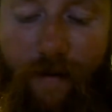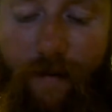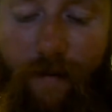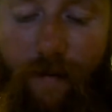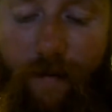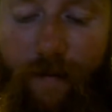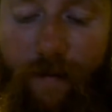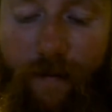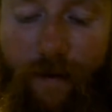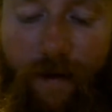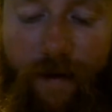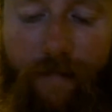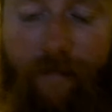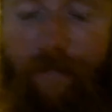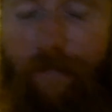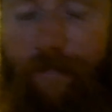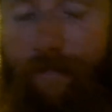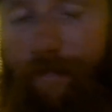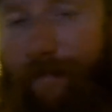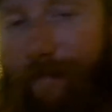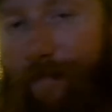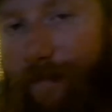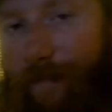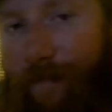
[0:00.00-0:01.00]
But
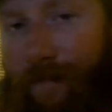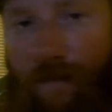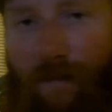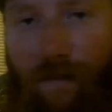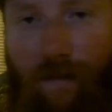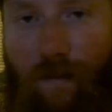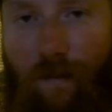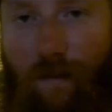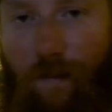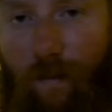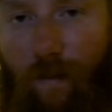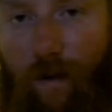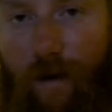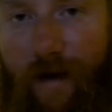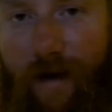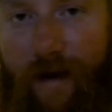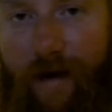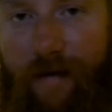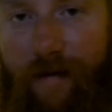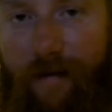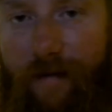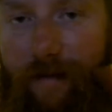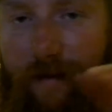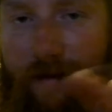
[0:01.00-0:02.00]
weed
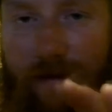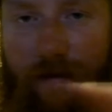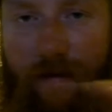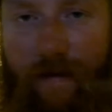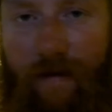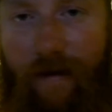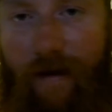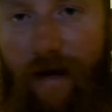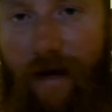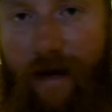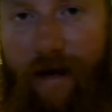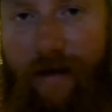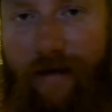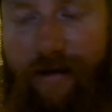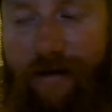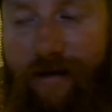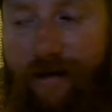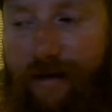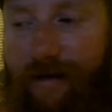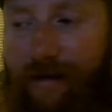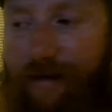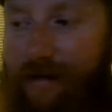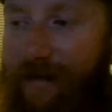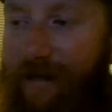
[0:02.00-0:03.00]
edges,
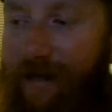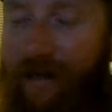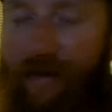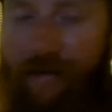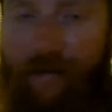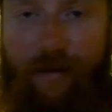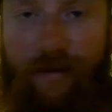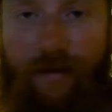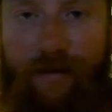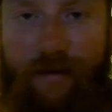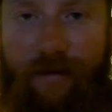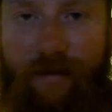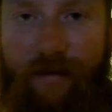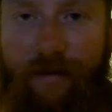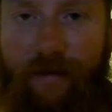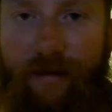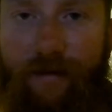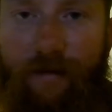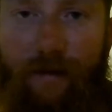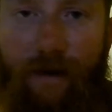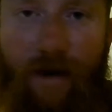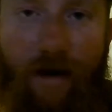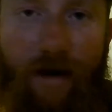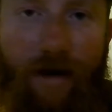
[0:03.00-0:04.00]
that's where they're going to be
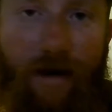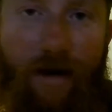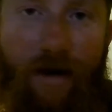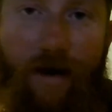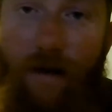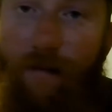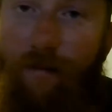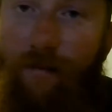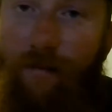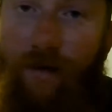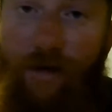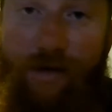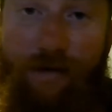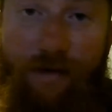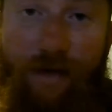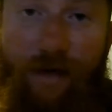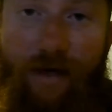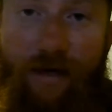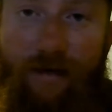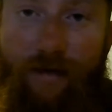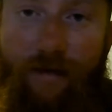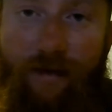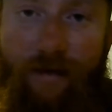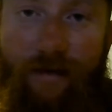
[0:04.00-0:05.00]
spawning. Brush piles
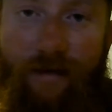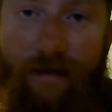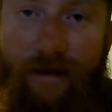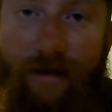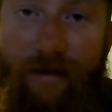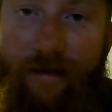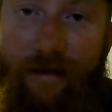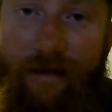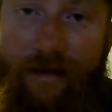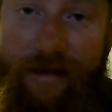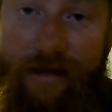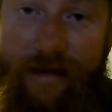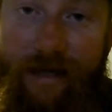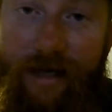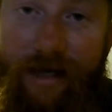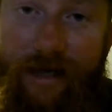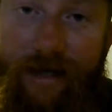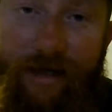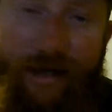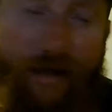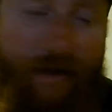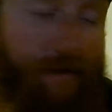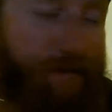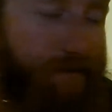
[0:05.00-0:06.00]
where they're going to be
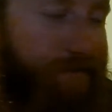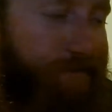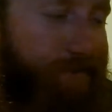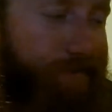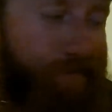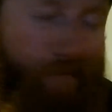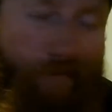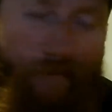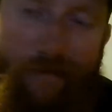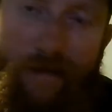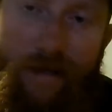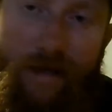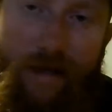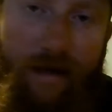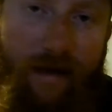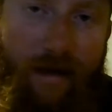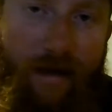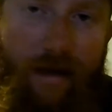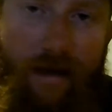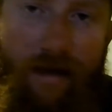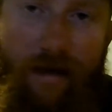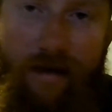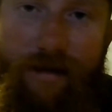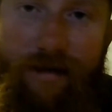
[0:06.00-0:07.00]
staging,
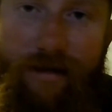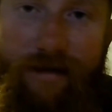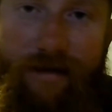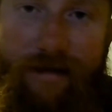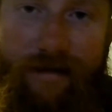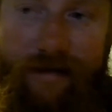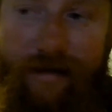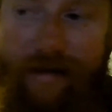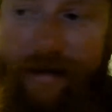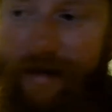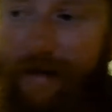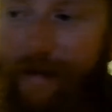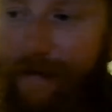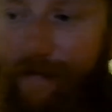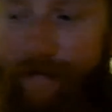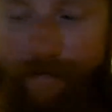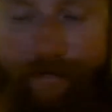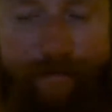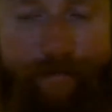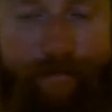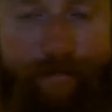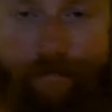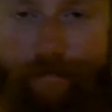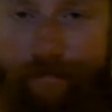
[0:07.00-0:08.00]
just like
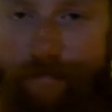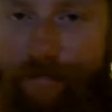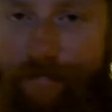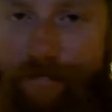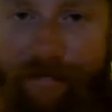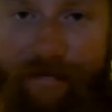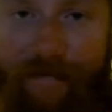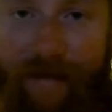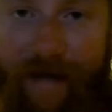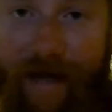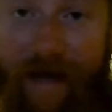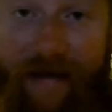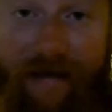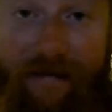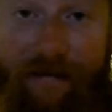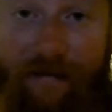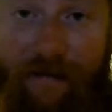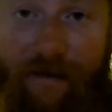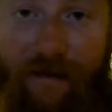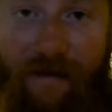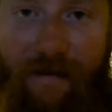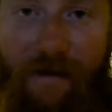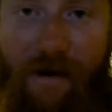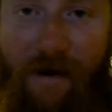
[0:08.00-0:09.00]
bass pretty
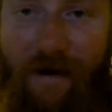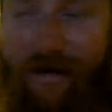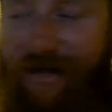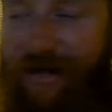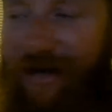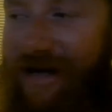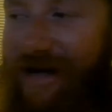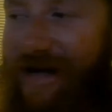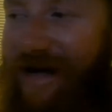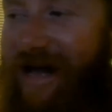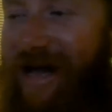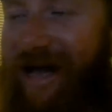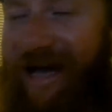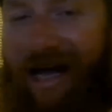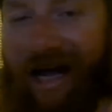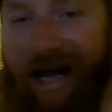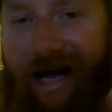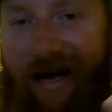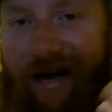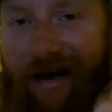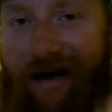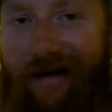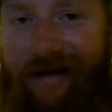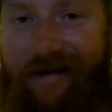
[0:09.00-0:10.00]
much. And
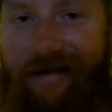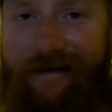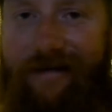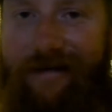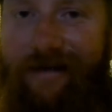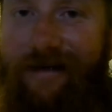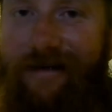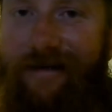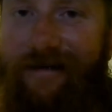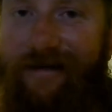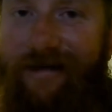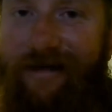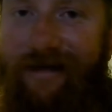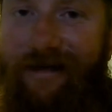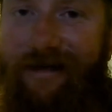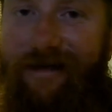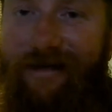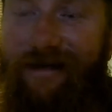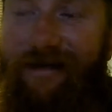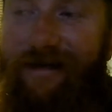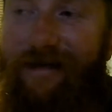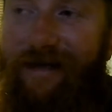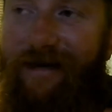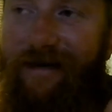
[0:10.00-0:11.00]
also another thing you can
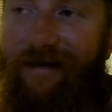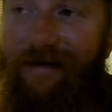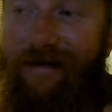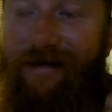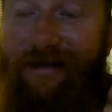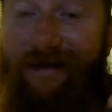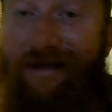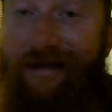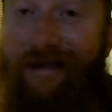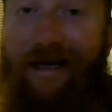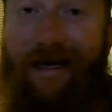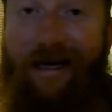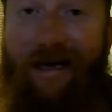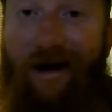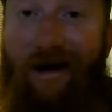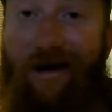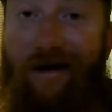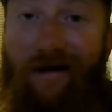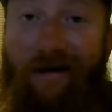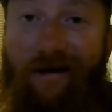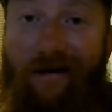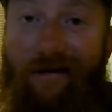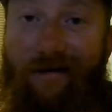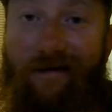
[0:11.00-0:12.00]
tell is they are
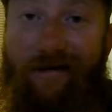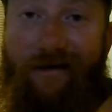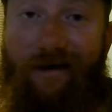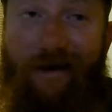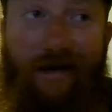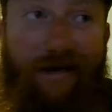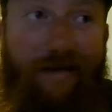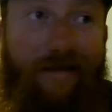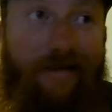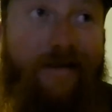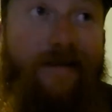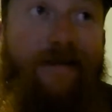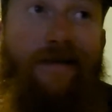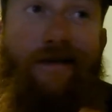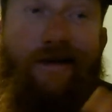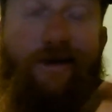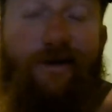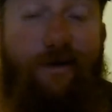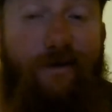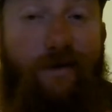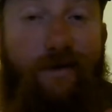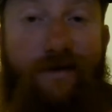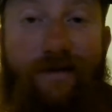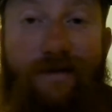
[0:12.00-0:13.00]
going crazy. You
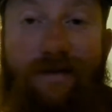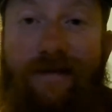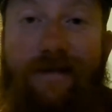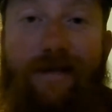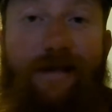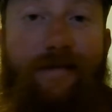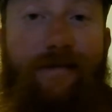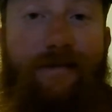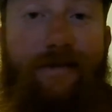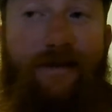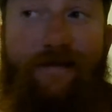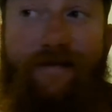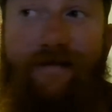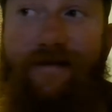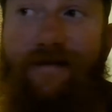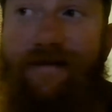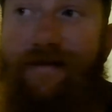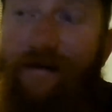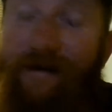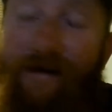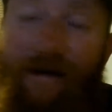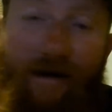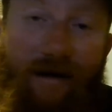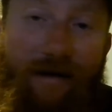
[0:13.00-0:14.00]
will see them surfacing
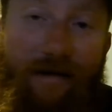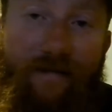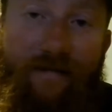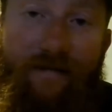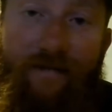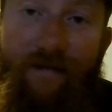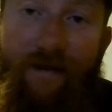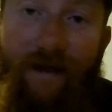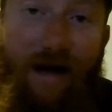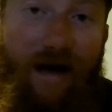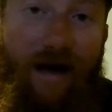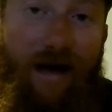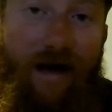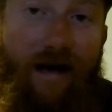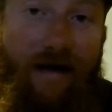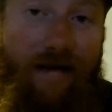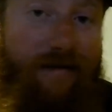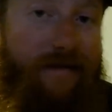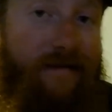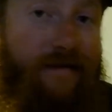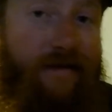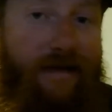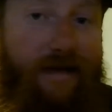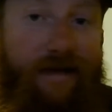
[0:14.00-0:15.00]
on flies
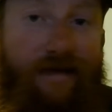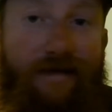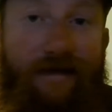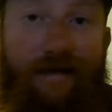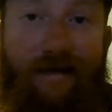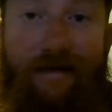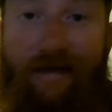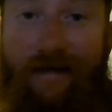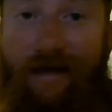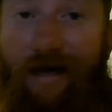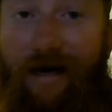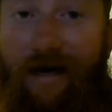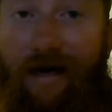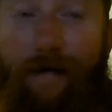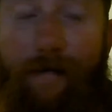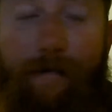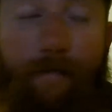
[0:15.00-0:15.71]
and things like that.